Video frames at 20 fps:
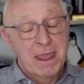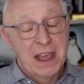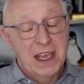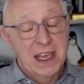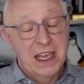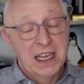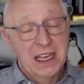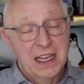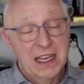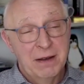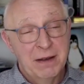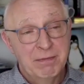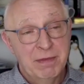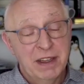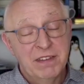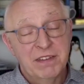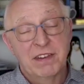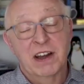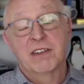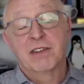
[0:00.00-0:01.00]

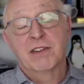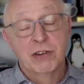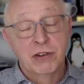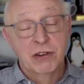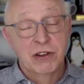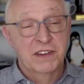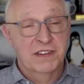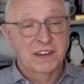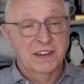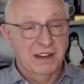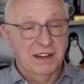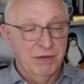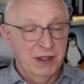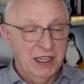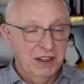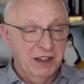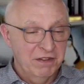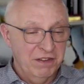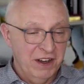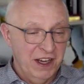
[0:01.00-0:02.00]
MISRA rules that
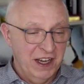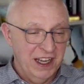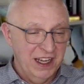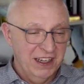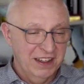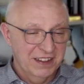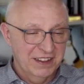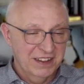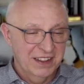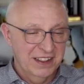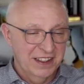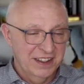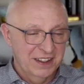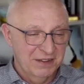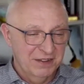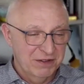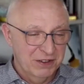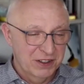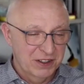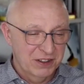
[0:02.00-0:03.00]
we defined
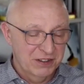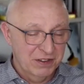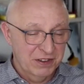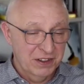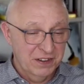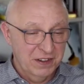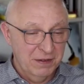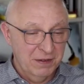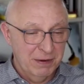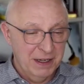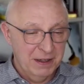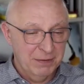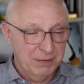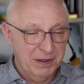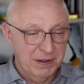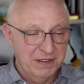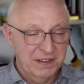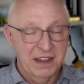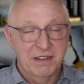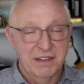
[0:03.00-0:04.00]
for C++
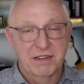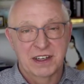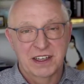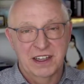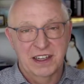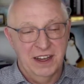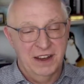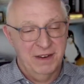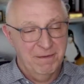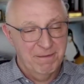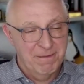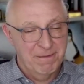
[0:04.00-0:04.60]
17.